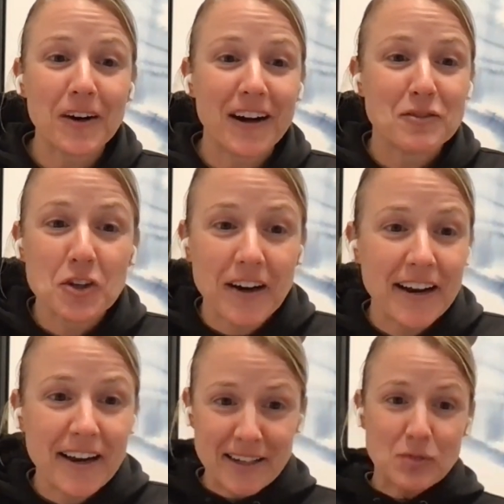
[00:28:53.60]
sure
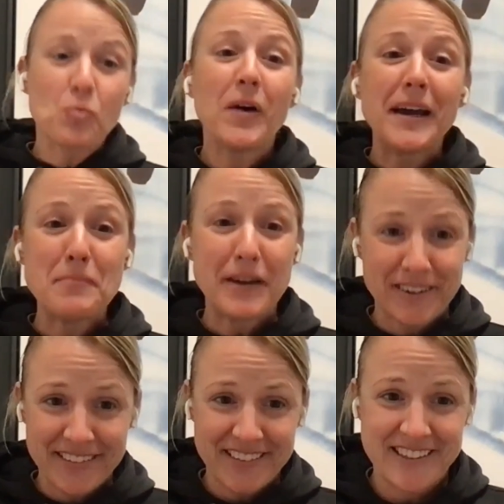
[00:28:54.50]
AI is way
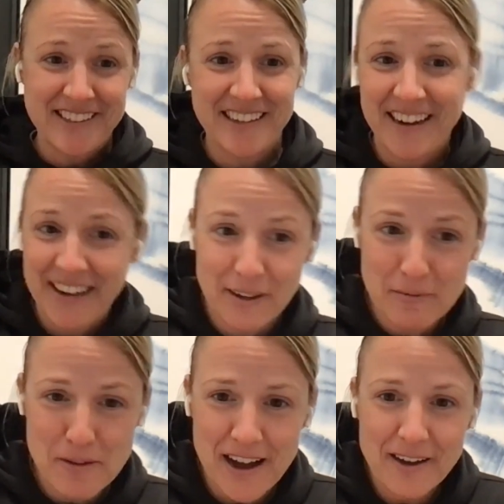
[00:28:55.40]
better at this than I
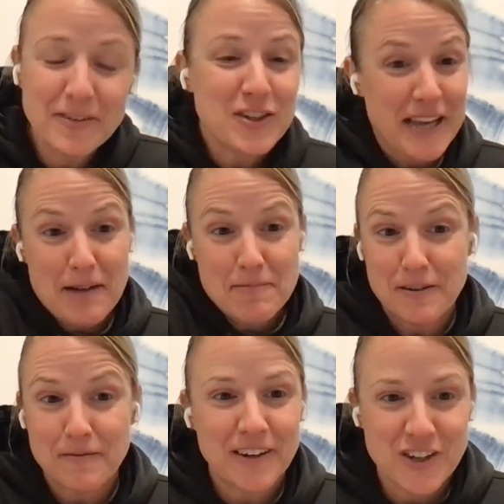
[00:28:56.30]
am. I was just
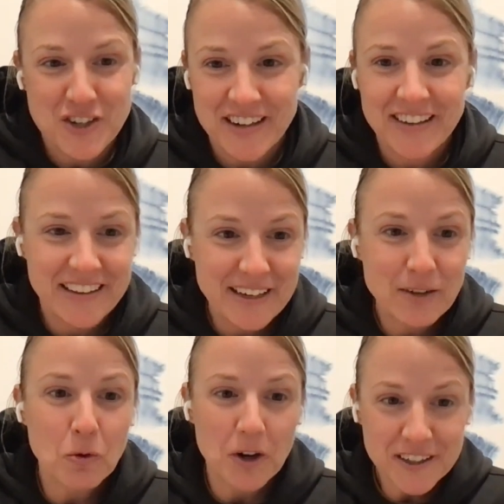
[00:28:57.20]
happy to finish it and that
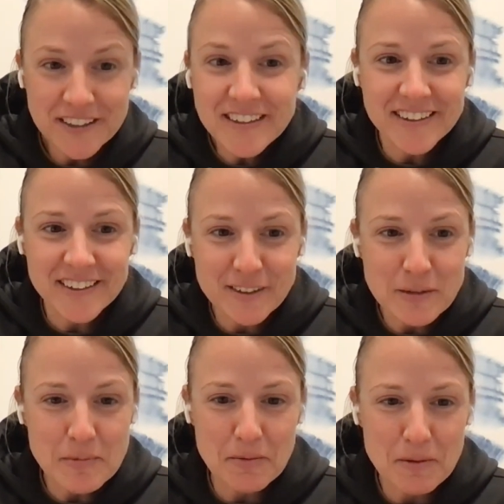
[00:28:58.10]
it worked to
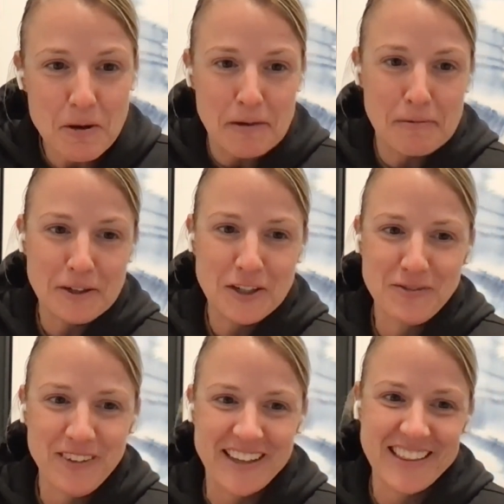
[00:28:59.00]
be able to
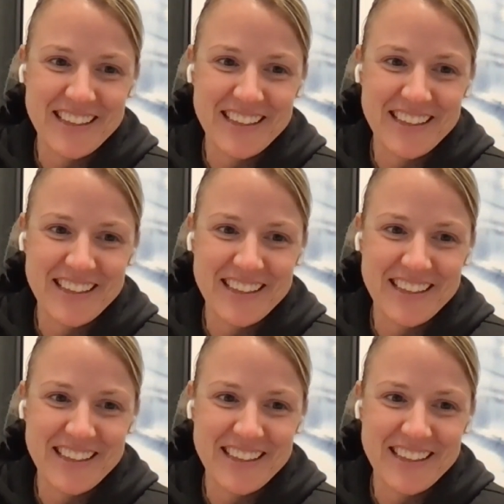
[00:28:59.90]
publish my